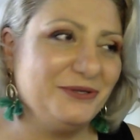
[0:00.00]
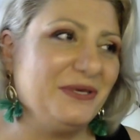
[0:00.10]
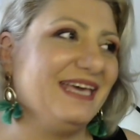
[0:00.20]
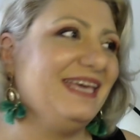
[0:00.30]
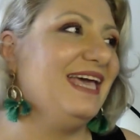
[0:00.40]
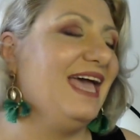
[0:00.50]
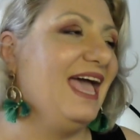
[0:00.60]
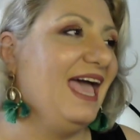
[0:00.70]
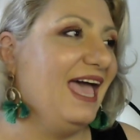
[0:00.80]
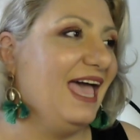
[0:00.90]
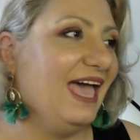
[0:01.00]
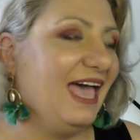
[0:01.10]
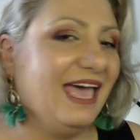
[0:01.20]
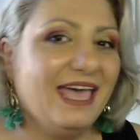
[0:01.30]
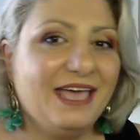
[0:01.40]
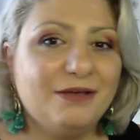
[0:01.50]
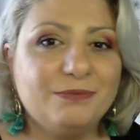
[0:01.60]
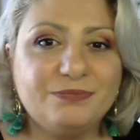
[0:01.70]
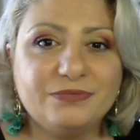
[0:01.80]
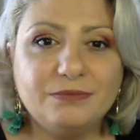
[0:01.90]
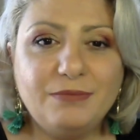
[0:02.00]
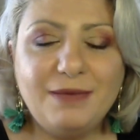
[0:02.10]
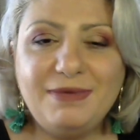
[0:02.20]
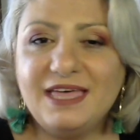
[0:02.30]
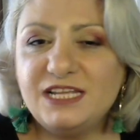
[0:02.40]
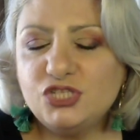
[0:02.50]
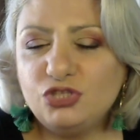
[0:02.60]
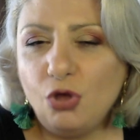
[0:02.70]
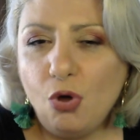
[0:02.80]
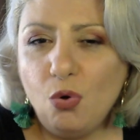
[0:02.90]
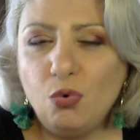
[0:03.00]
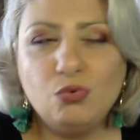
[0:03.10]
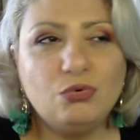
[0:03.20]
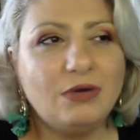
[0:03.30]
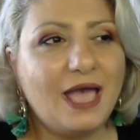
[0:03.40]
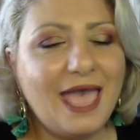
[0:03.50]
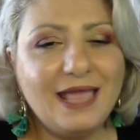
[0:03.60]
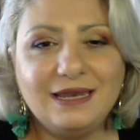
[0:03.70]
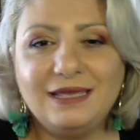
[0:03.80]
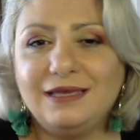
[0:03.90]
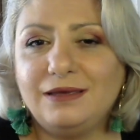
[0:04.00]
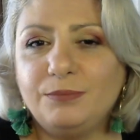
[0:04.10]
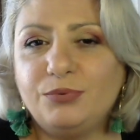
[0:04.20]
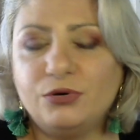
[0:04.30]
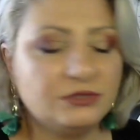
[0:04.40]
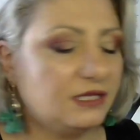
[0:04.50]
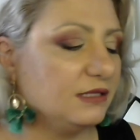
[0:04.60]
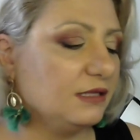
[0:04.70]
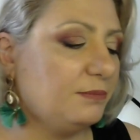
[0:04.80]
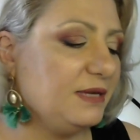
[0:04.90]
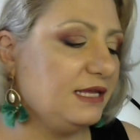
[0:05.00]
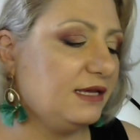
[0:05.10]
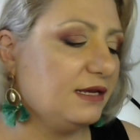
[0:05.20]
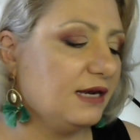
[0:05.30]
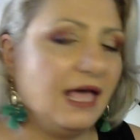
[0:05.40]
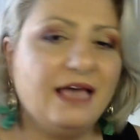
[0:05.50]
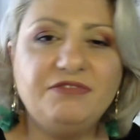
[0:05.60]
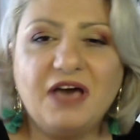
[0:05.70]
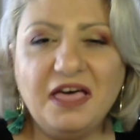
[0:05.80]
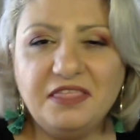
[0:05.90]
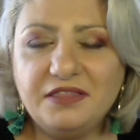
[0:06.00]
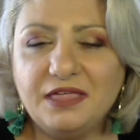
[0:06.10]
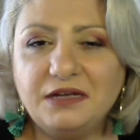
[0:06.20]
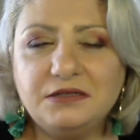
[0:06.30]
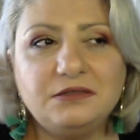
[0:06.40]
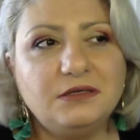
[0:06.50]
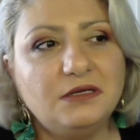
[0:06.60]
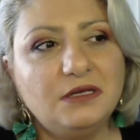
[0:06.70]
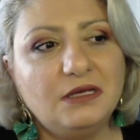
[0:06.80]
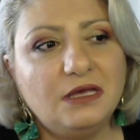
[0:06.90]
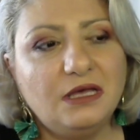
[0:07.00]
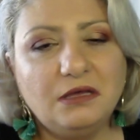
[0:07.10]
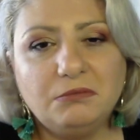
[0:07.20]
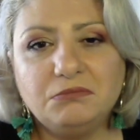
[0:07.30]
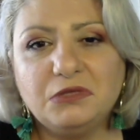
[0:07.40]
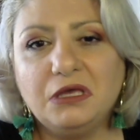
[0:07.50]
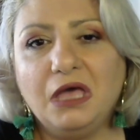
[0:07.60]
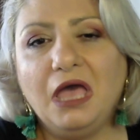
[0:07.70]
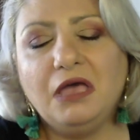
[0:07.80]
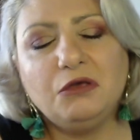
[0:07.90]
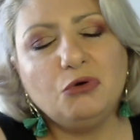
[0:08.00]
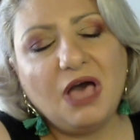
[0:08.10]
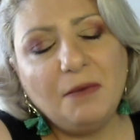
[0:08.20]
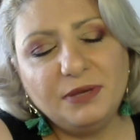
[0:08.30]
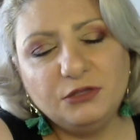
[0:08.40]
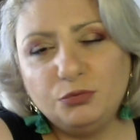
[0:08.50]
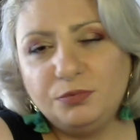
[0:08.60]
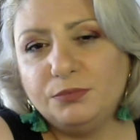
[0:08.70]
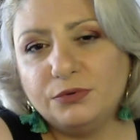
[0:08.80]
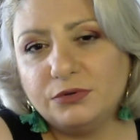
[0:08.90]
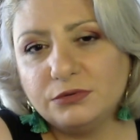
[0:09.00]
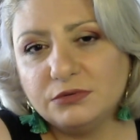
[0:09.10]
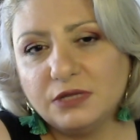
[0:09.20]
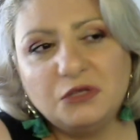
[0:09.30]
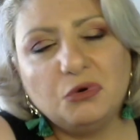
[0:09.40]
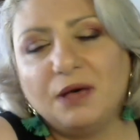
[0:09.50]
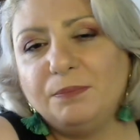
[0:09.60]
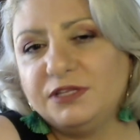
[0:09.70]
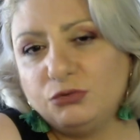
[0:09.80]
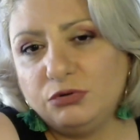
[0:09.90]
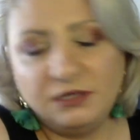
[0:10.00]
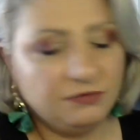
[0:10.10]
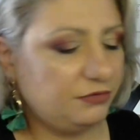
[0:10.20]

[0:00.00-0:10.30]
okay? Uh, maybe there is no any important meaning in life other than uh, you happen to be born and you happen to live.